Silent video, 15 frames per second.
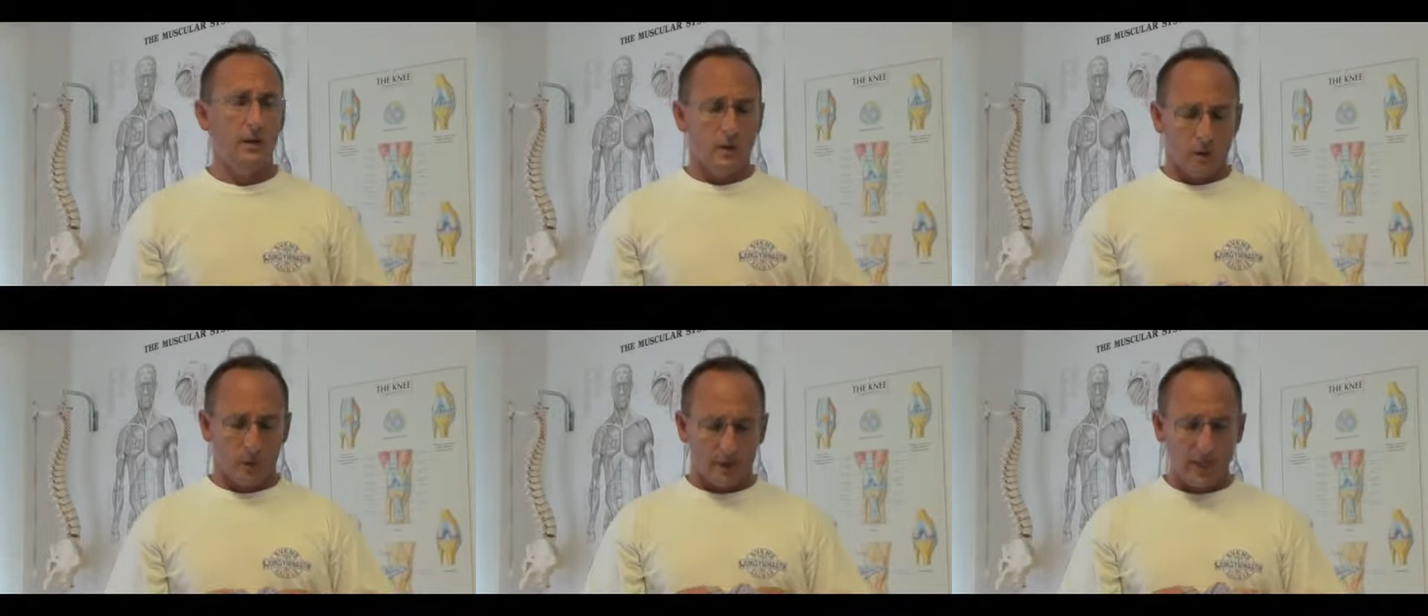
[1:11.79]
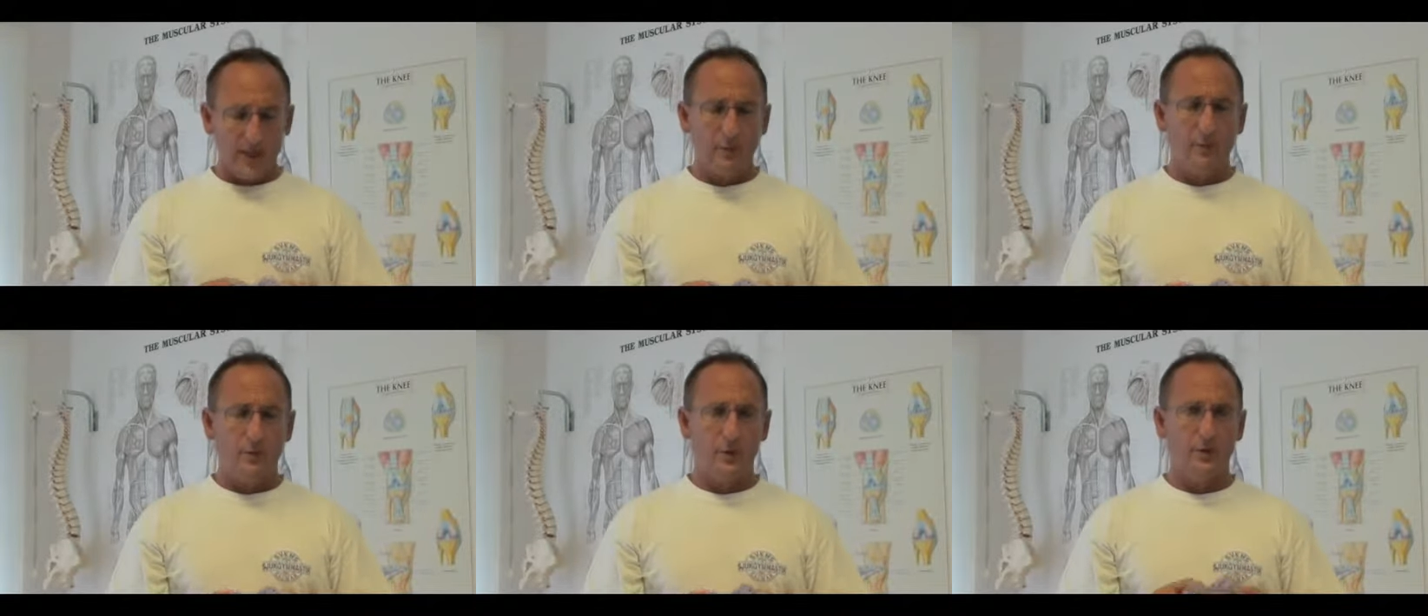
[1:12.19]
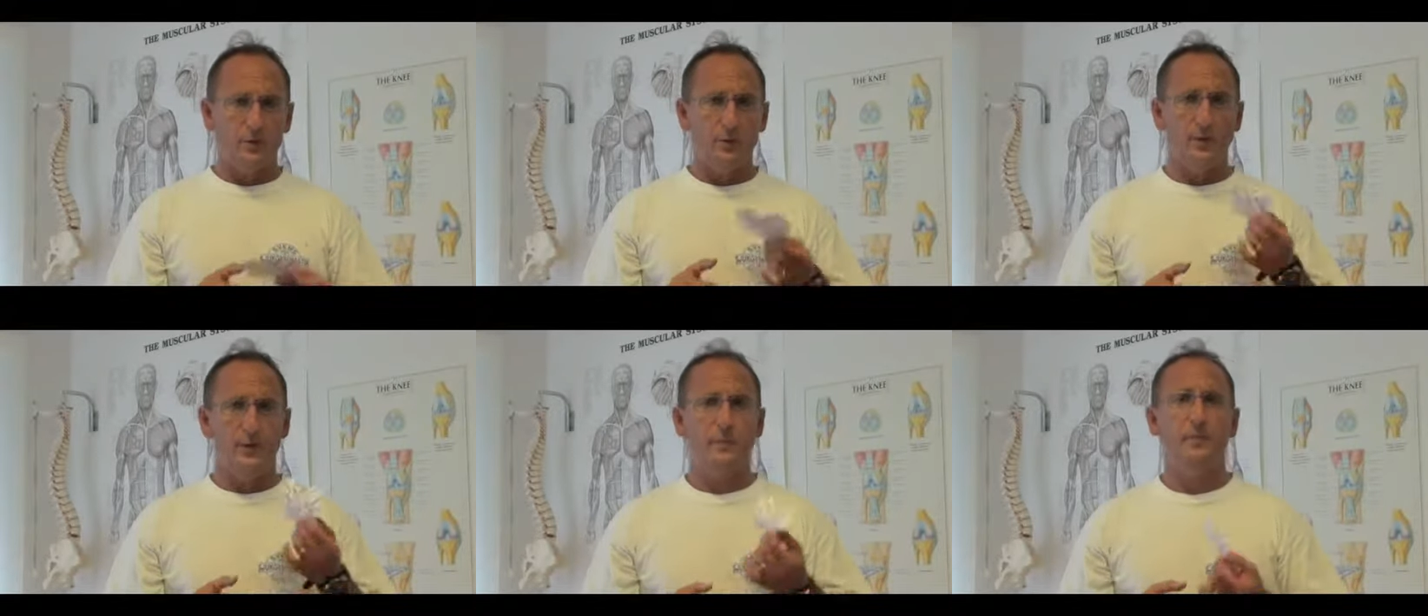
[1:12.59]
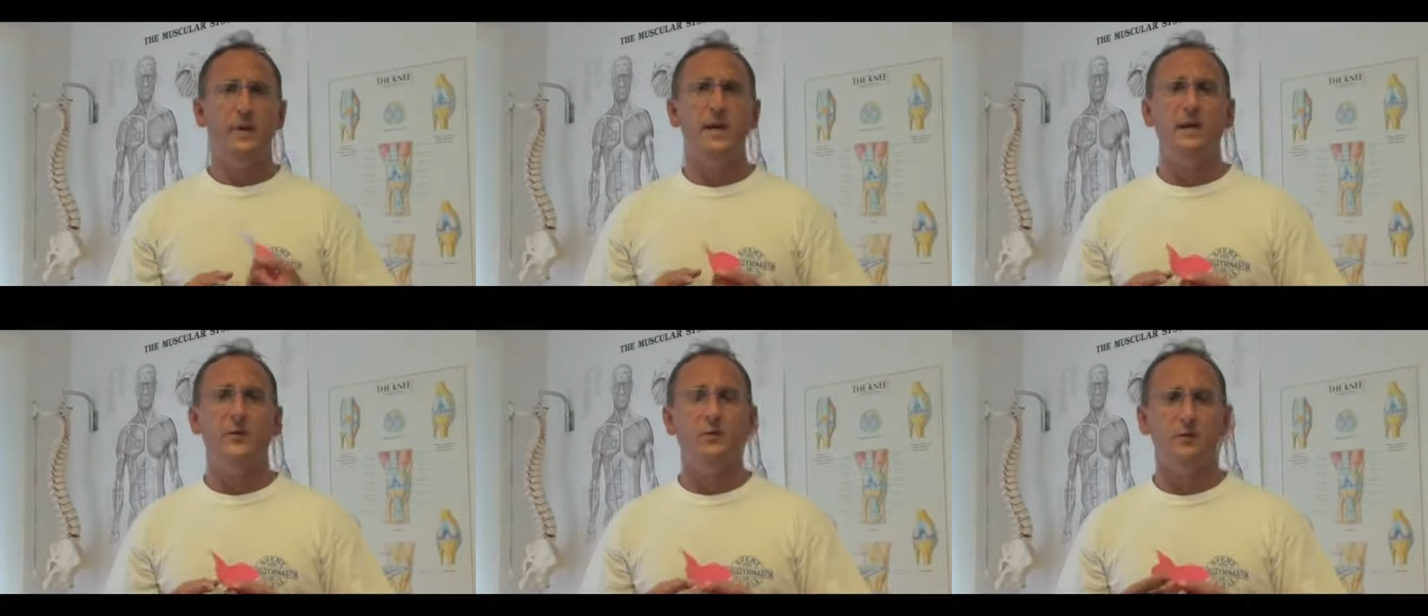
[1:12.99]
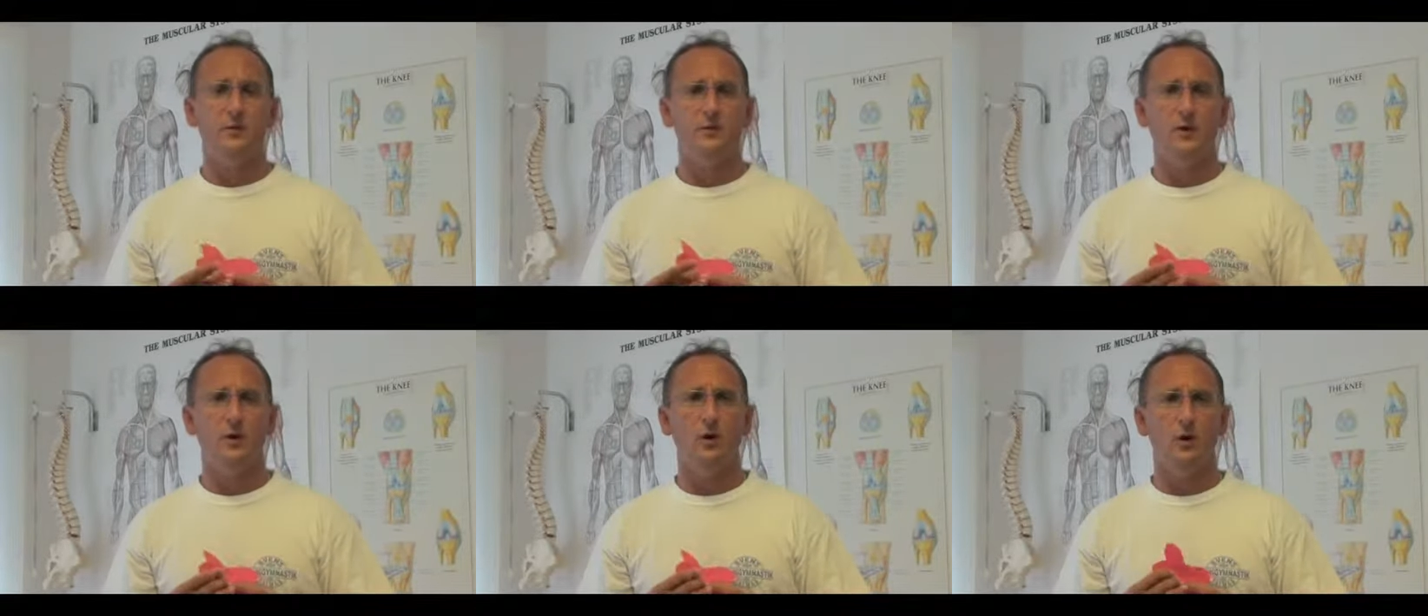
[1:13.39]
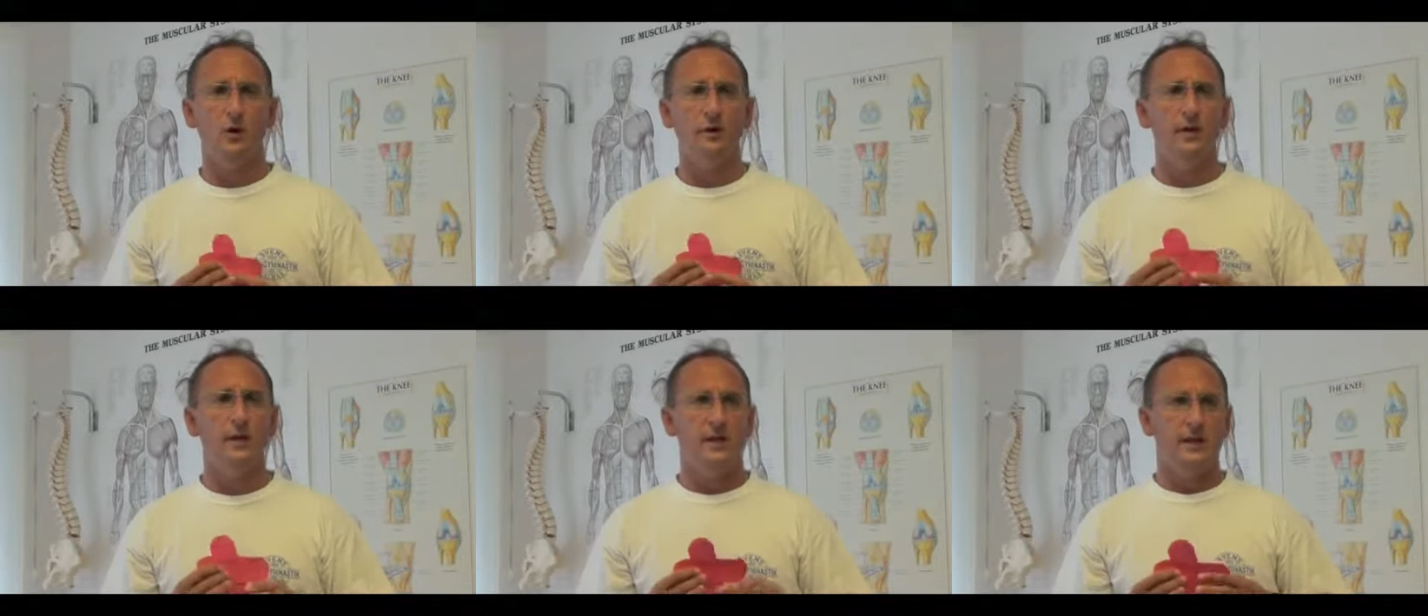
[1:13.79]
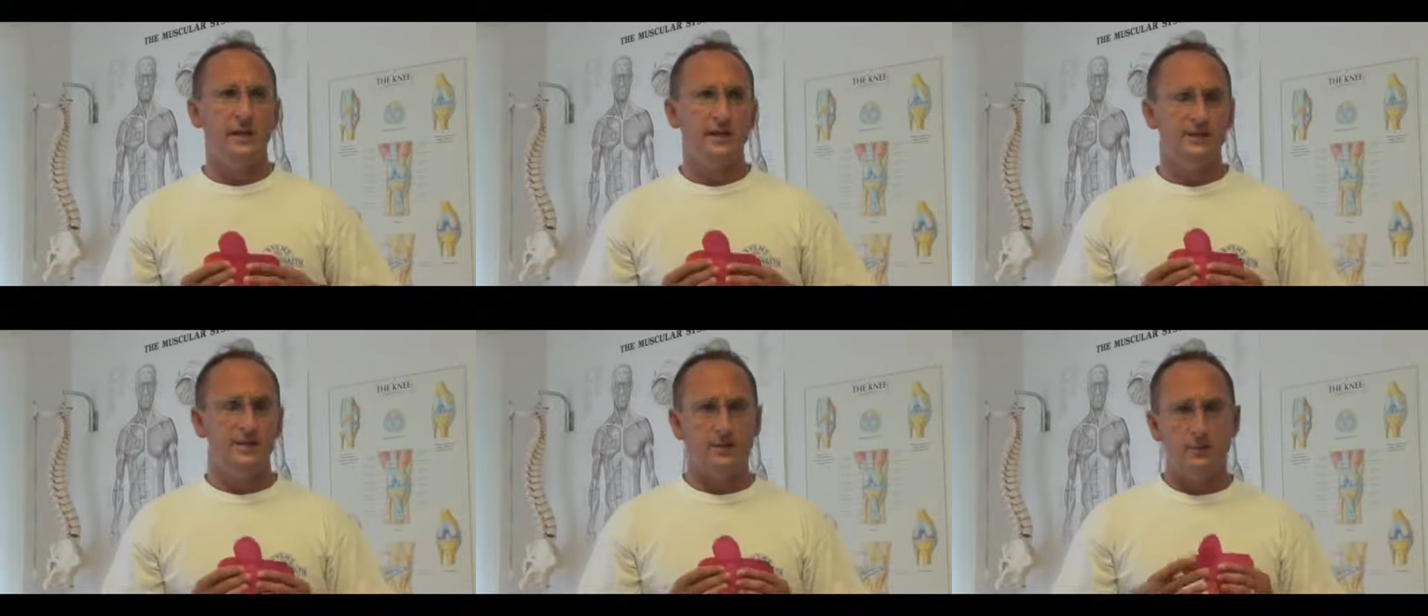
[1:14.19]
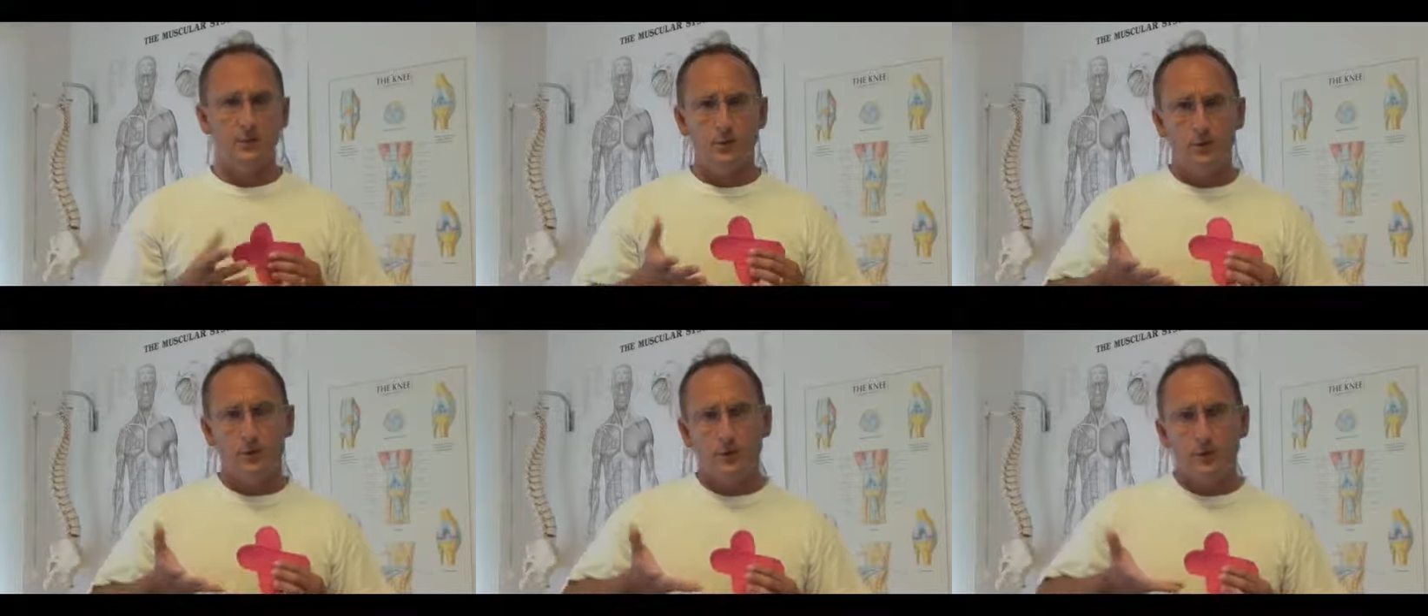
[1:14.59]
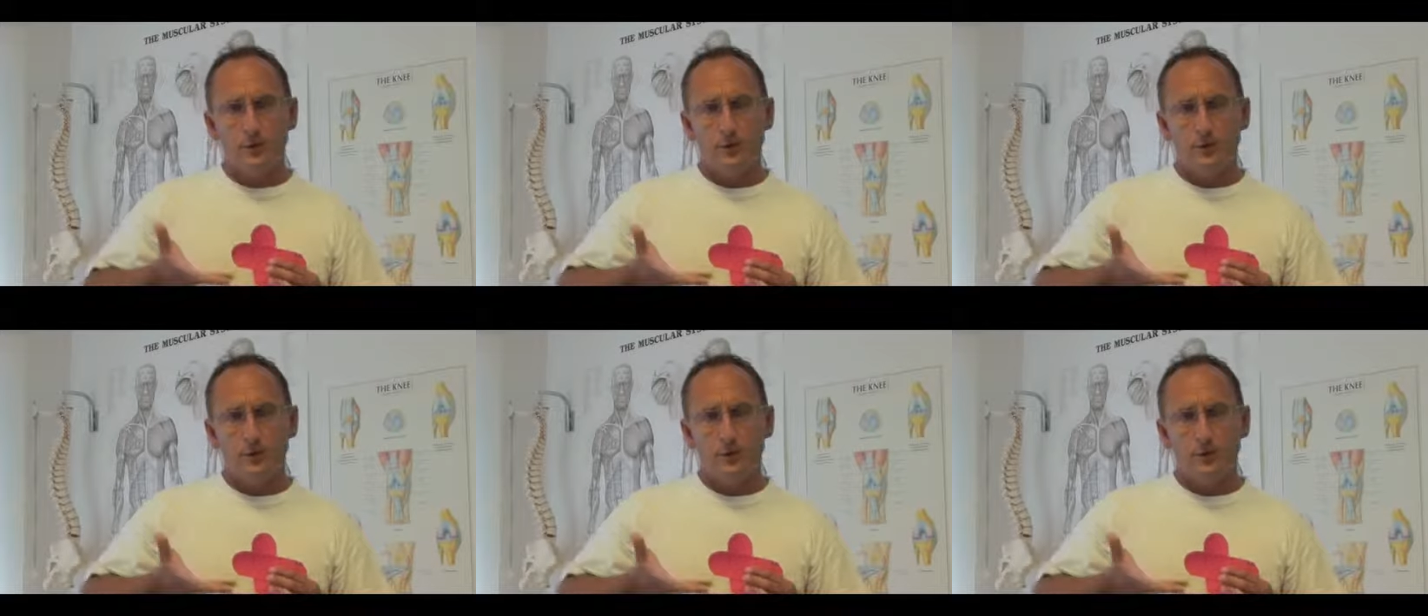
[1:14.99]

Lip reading: What happens when you put a pain cross on is that you